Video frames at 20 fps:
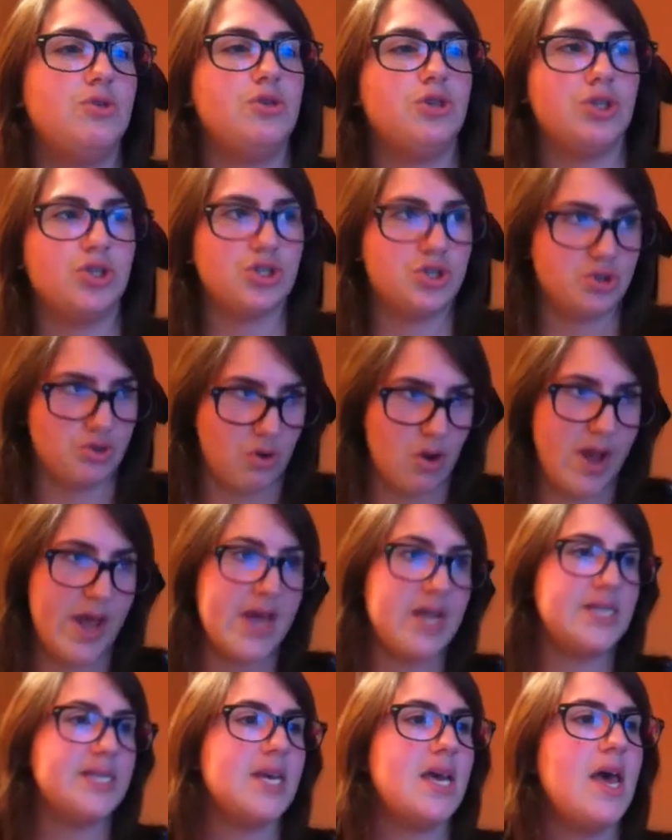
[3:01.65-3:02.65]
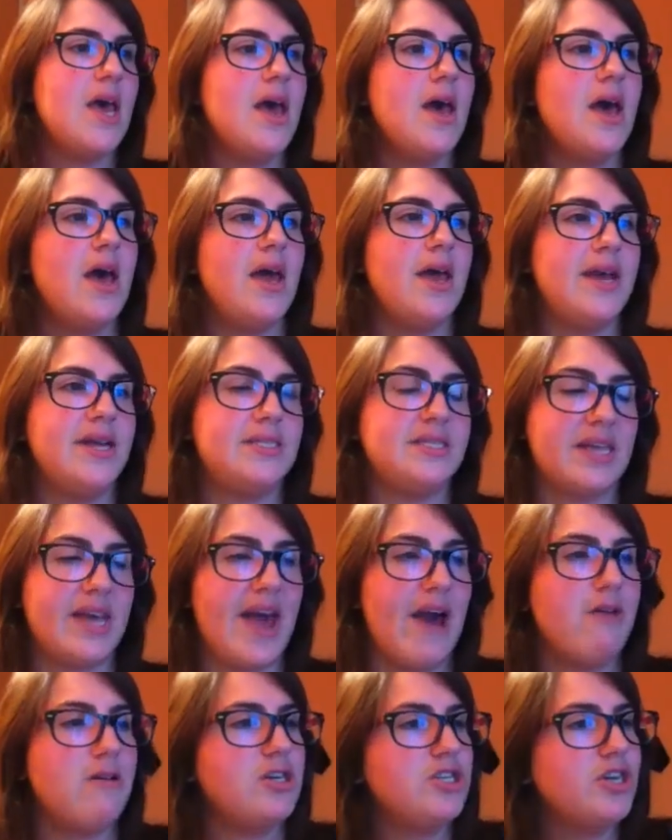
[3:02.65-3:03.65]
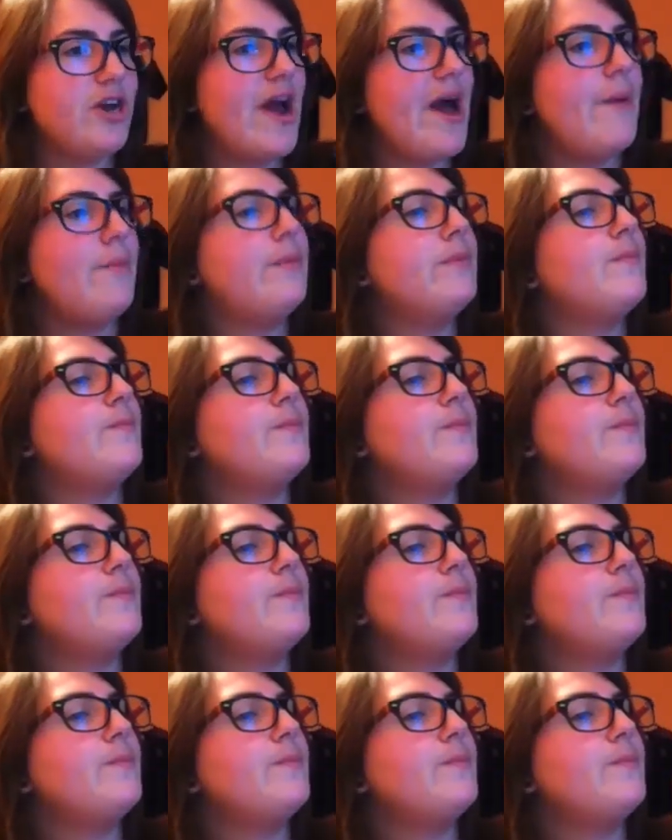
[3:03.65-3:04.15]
destroy it. It's a counter trap.